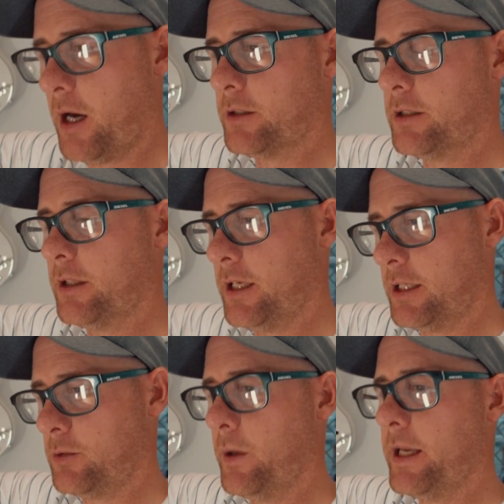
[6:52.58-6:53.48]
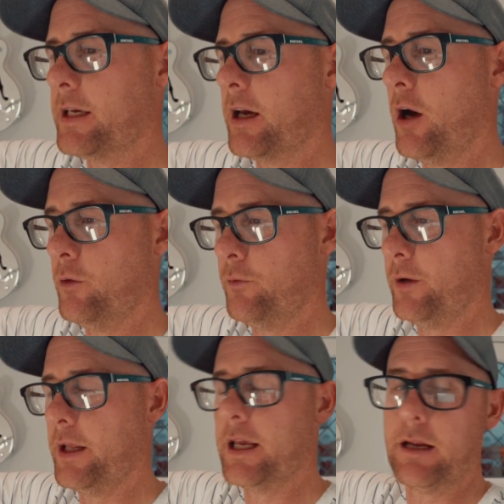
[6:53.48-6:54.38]
answer this week,
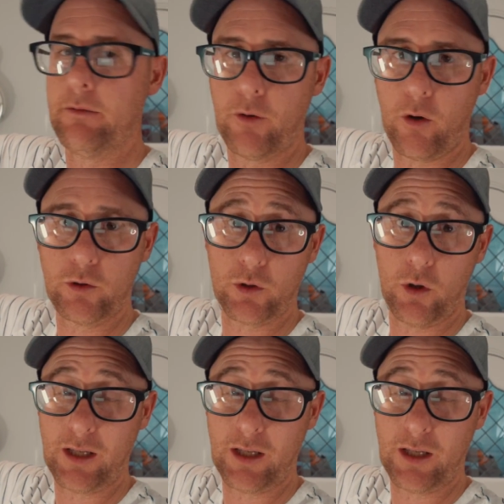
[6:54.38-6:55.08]
hopefully in vlogs,